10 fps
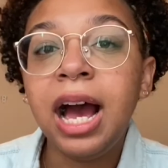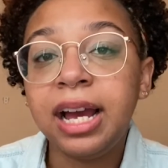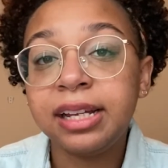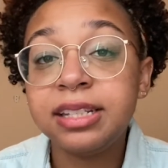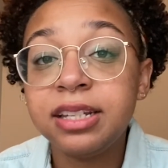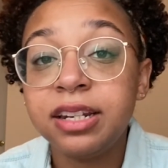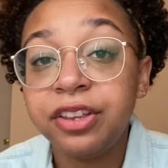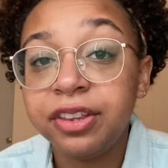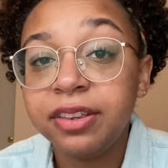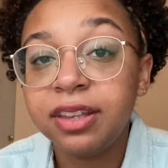I guess
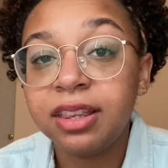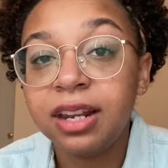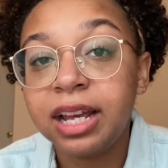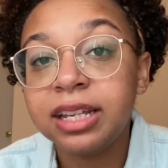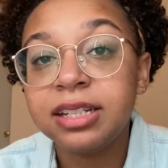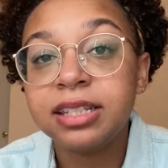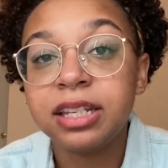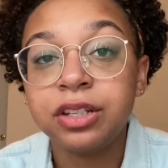another thing that I can say